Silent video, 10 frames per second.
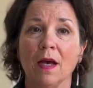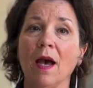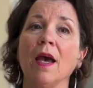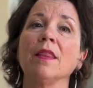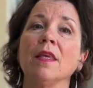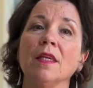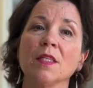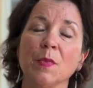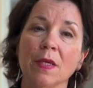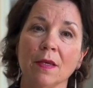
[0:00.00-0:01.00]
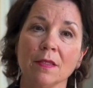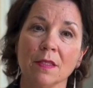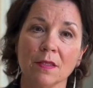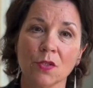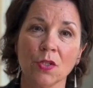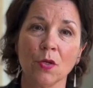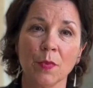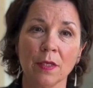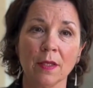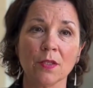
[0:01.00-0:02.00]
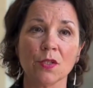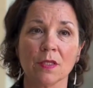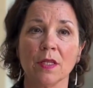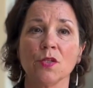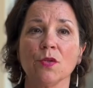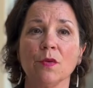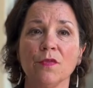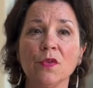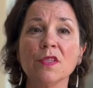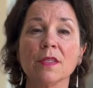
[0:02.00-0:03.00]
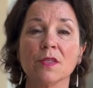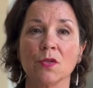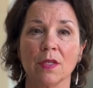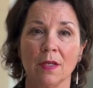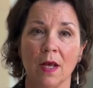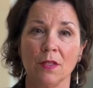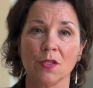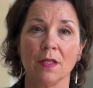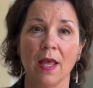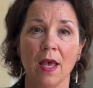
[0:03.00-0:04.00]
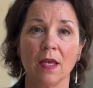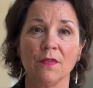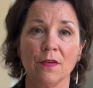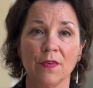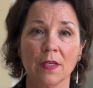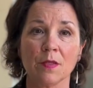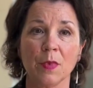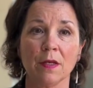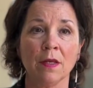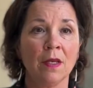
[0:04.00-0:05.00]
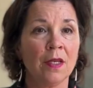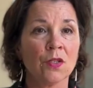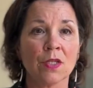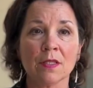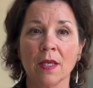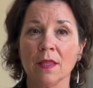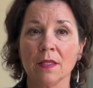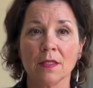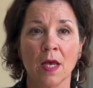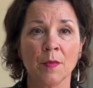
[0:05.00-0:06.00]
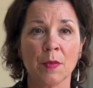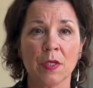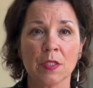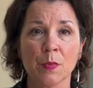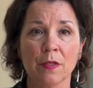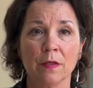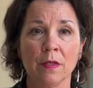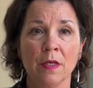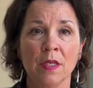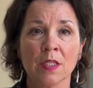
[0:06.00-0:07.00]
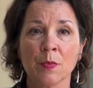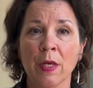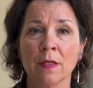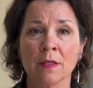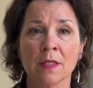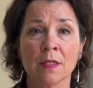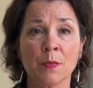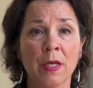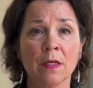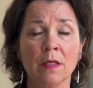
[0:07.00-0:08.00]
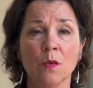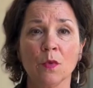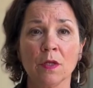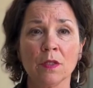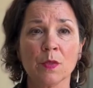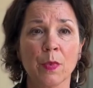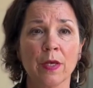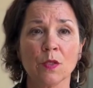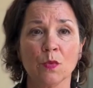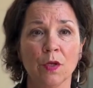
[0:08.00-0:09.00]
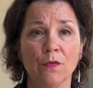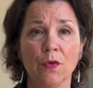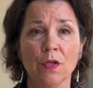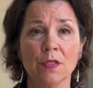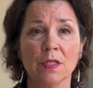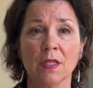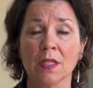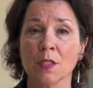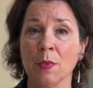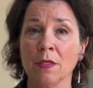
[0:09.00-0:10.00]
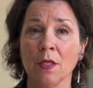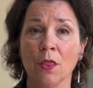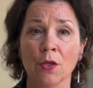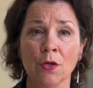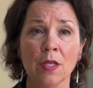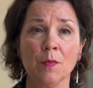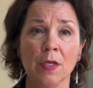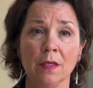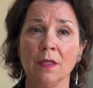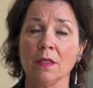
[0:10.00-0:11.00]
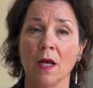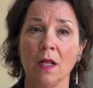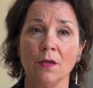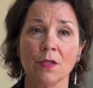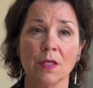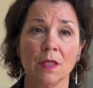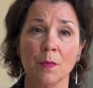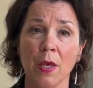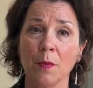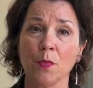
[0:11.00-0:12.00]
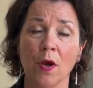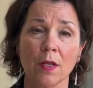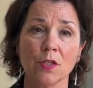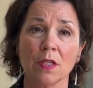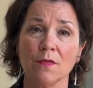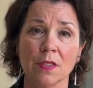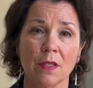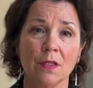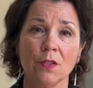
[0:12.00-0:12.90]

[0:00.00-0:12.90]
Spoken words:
I think it's because this GOP legislature refuses to acknowledge the lack of investment, just like this omnibus bill, suspending the world's best workforce, yet spending $30 million on the pet project of Senator